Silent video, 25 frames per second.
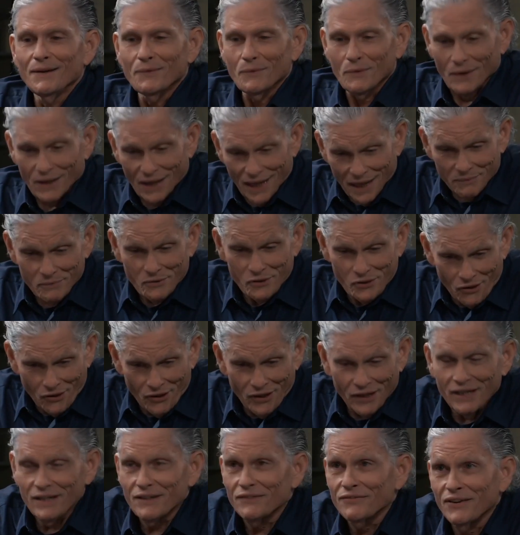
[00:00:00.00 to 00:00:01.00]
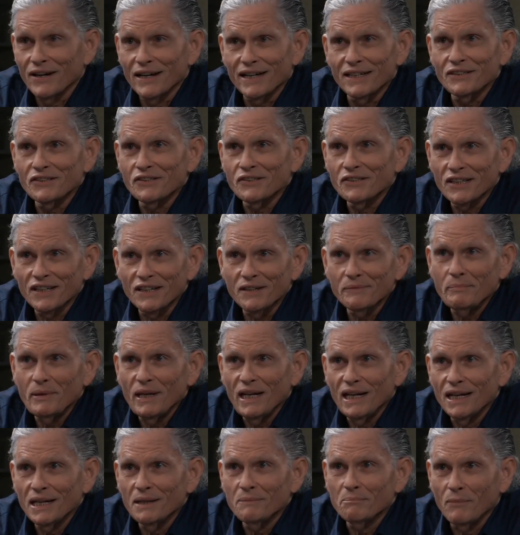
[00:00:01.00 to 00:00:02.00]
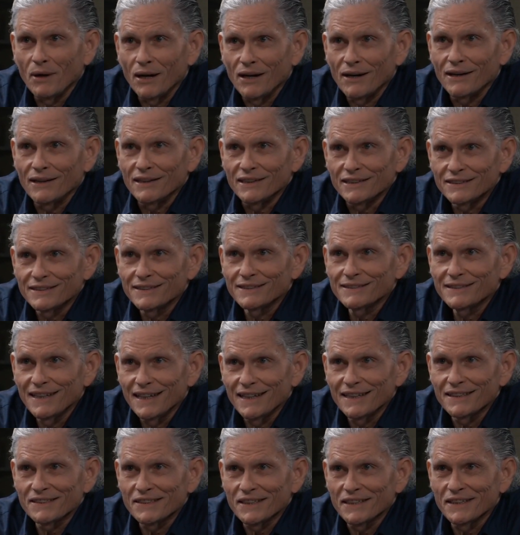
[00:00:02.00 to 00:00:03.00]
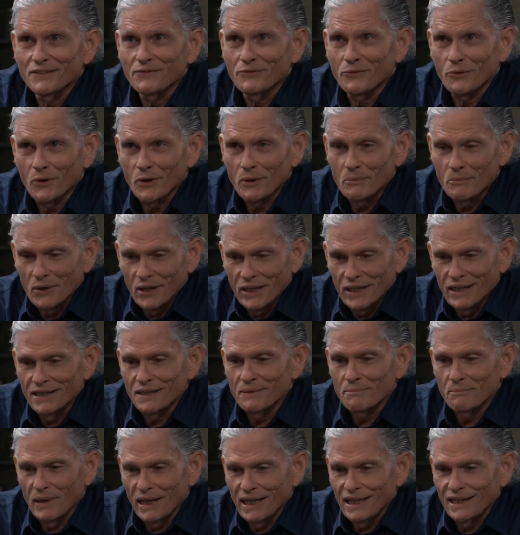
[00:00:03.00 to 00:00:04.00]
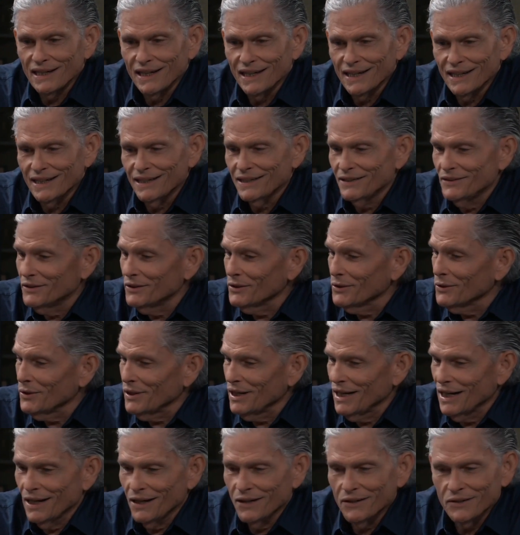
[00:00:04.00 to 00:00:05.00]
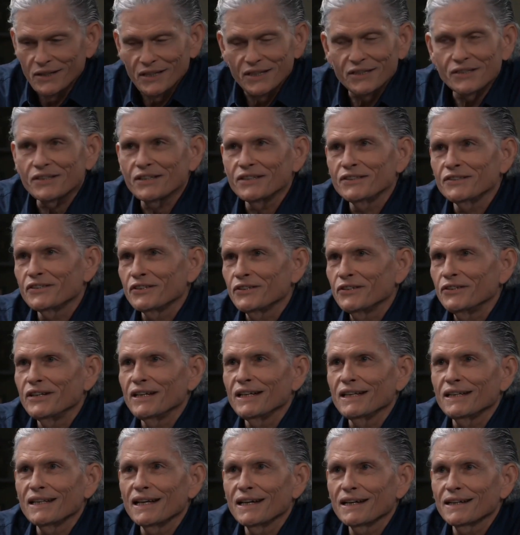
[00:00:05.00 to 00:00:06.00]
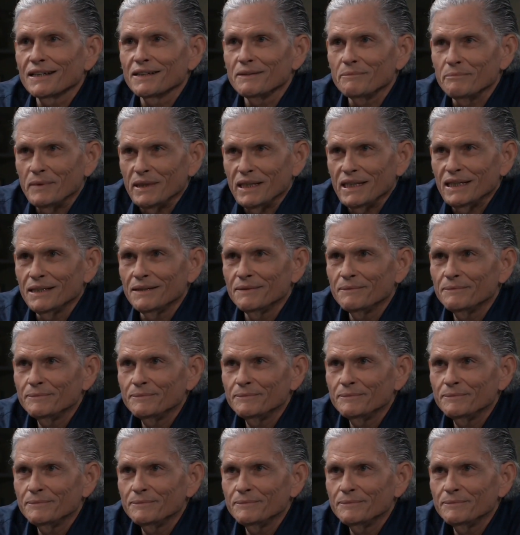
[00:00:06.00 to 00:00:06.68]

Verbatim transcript: Well, I'm sorry you find yourself behind bars. As a former inmate, I know how disconcerting that can be.